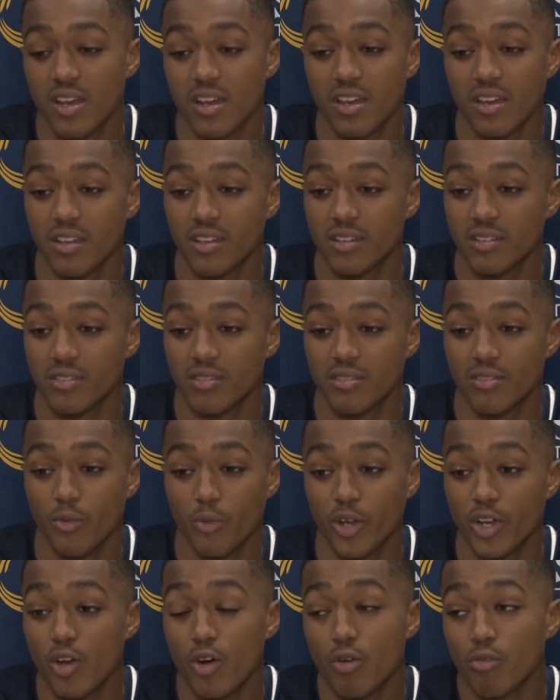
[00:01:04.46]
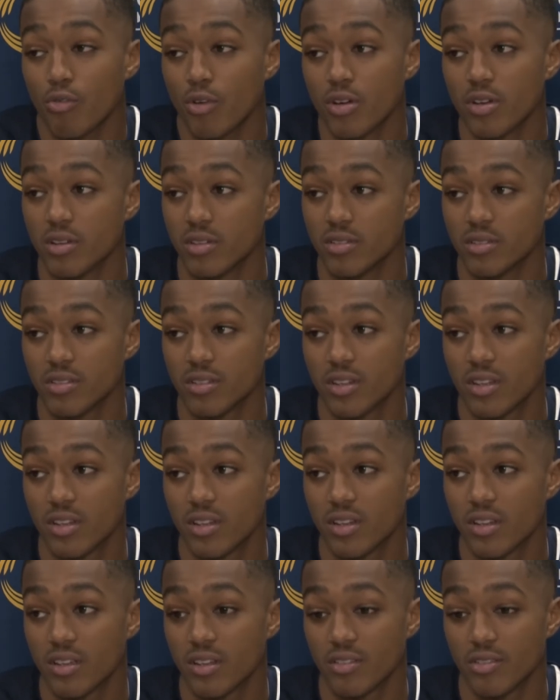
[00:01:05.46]
And we going to run.
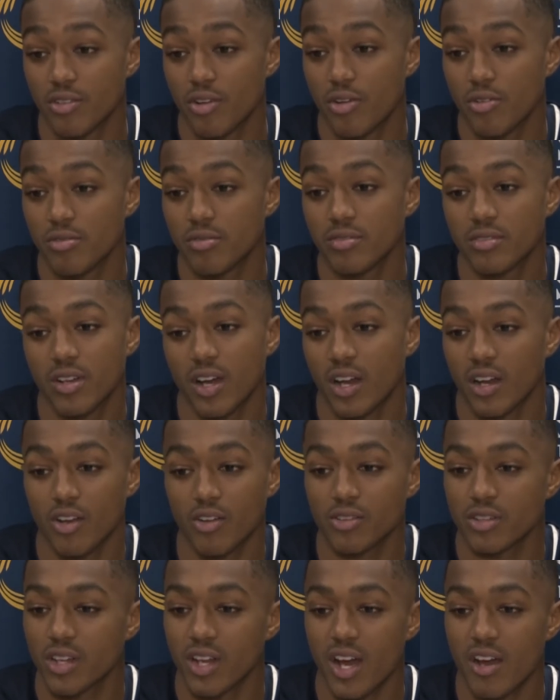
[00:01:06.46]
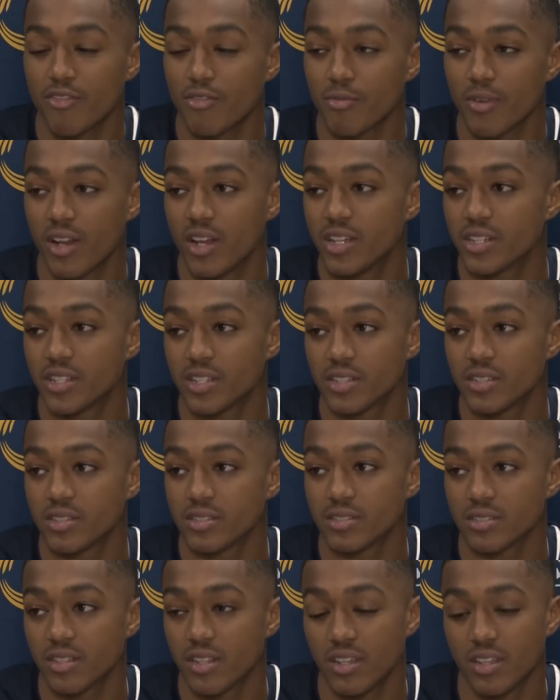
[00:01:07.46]
You know, I learned a lot from last
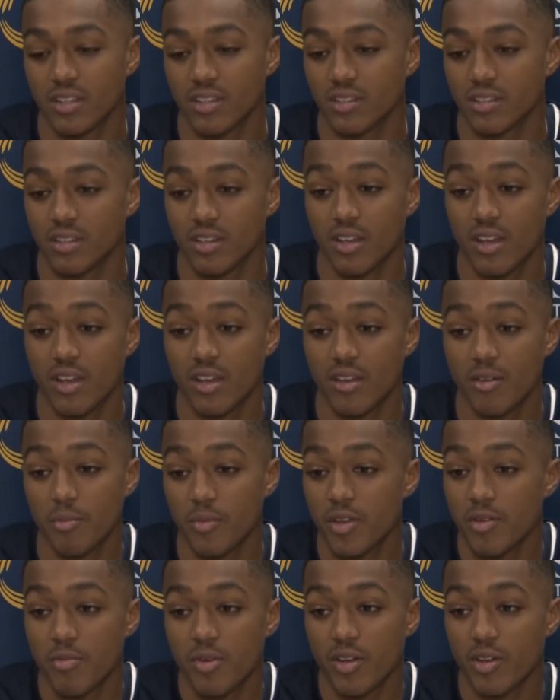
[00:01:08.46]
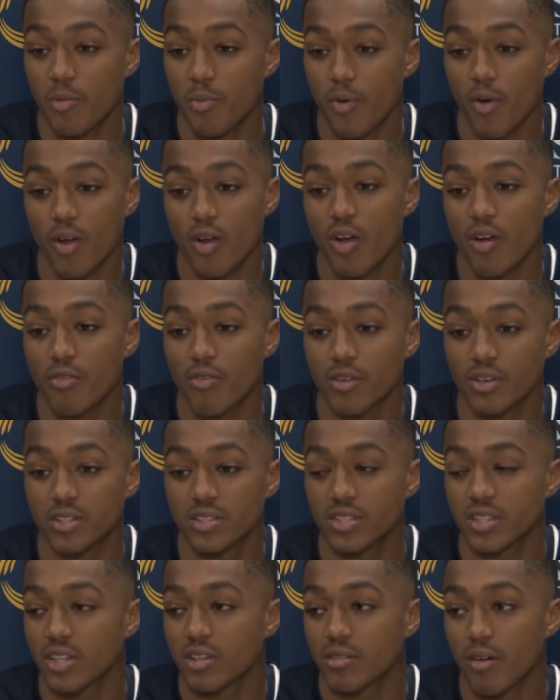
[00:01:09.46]
year. And me being a point guard for the
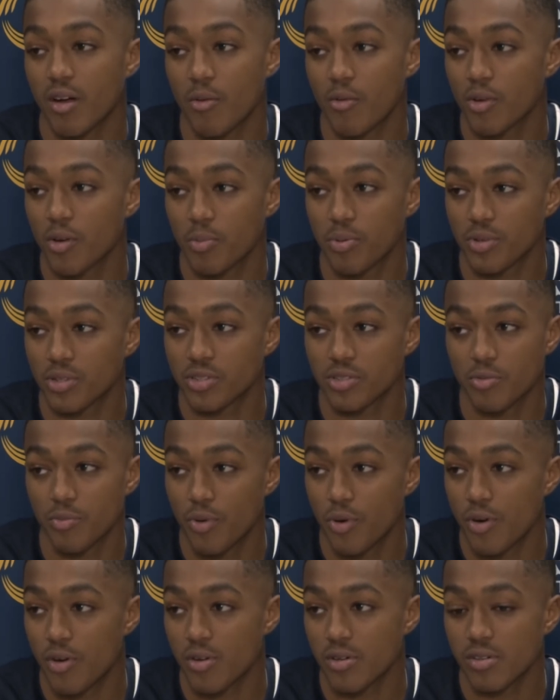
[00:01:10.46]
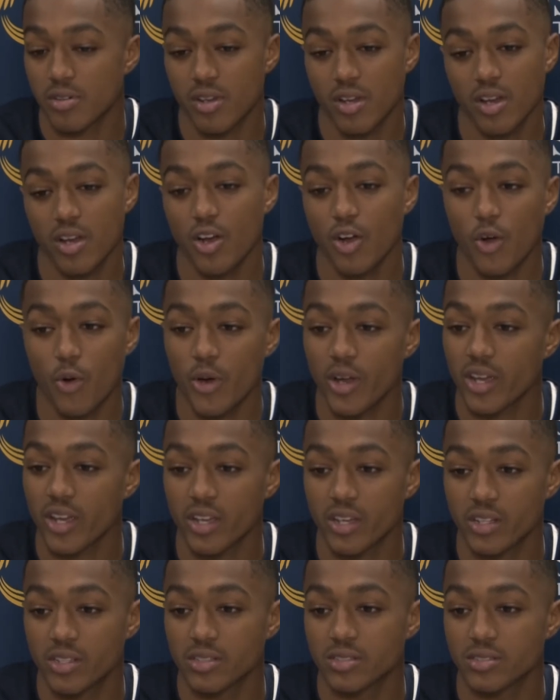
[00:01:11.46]
team, I want to push the ball, quick
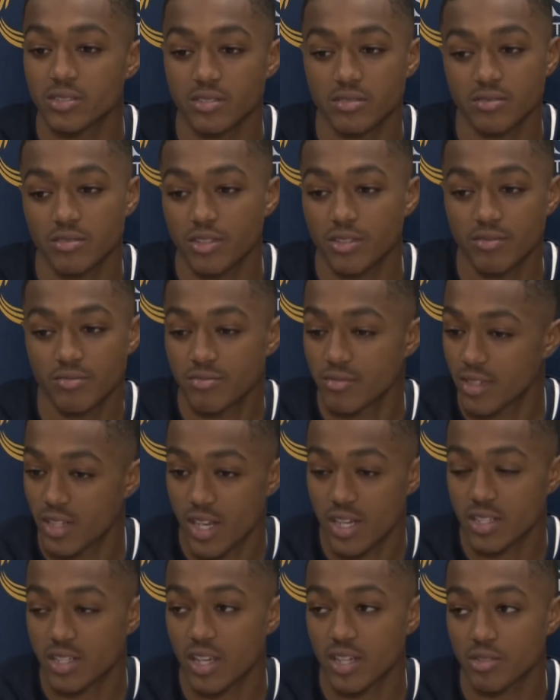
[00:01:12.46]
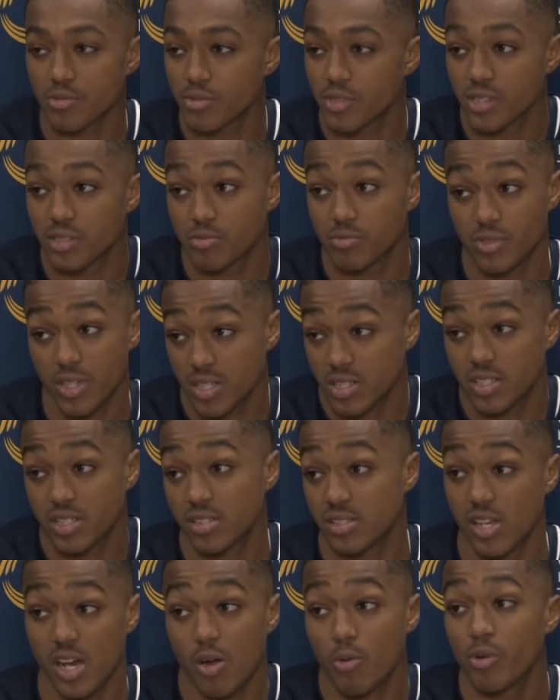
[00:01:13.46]
hitters. And that's how that's
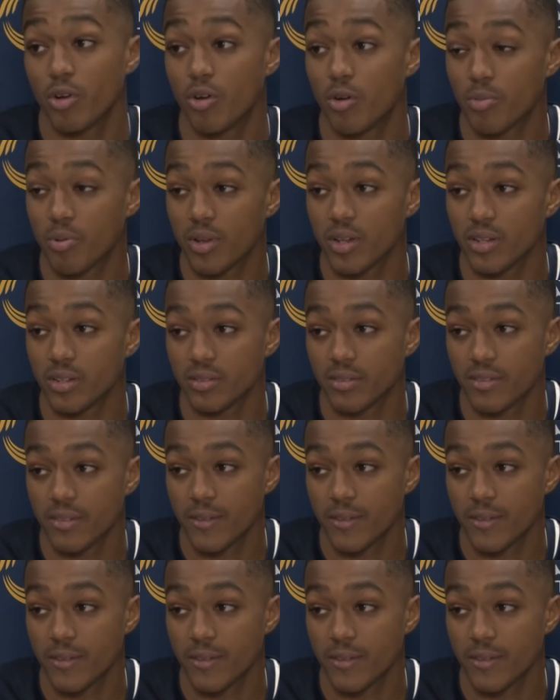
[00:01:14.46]
just how we going to play.